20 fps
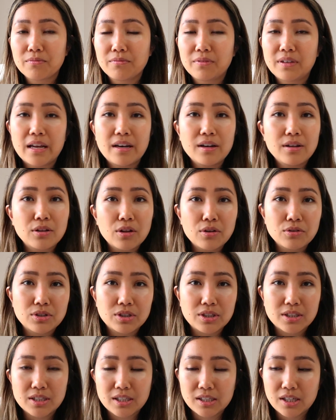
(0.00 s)
getting
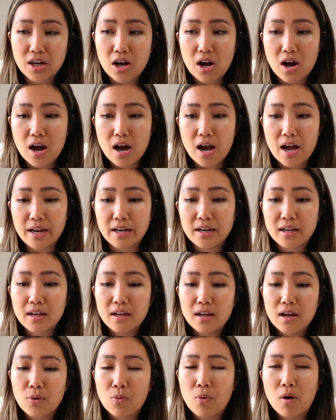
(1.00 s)
closer to God,
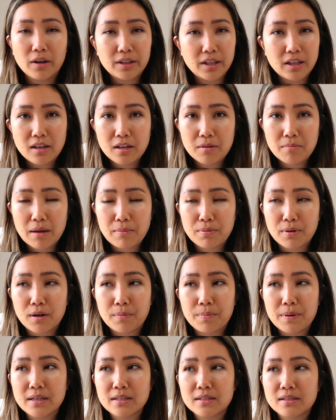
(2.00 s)
walking in my
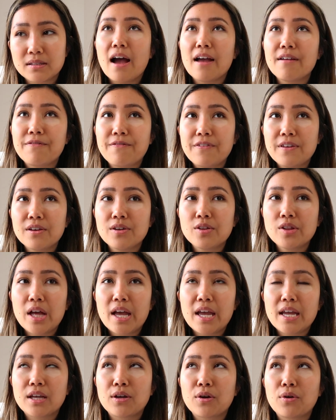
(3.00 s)
purpose. I feel
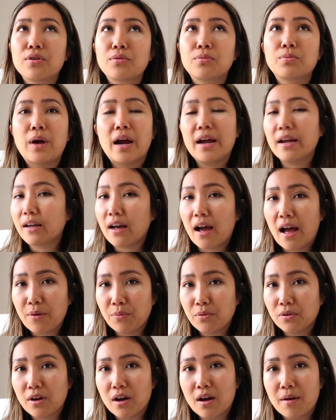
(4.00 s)
like the right guy
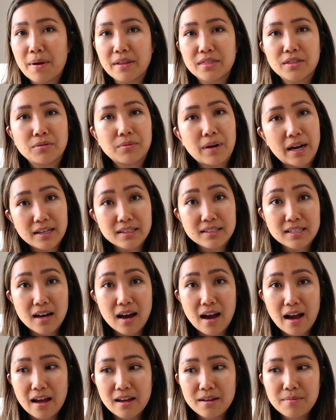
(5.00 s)
will come at the right
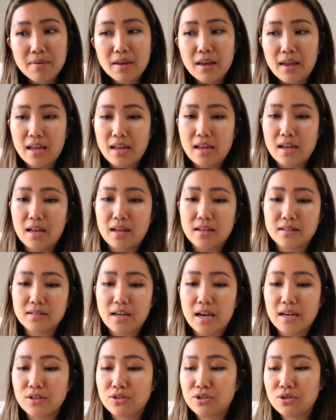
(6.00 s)
time, and
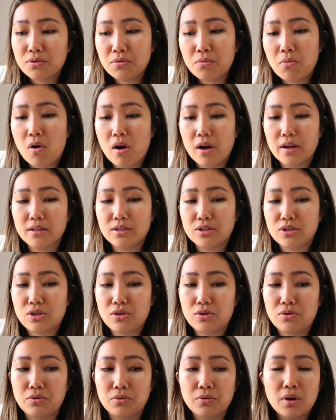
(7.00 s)
I do want
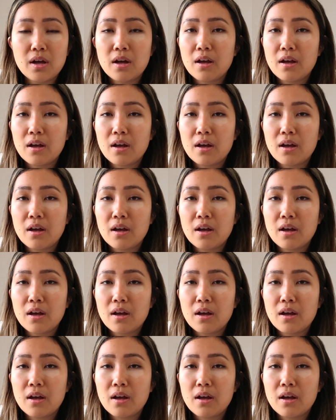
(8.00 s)
to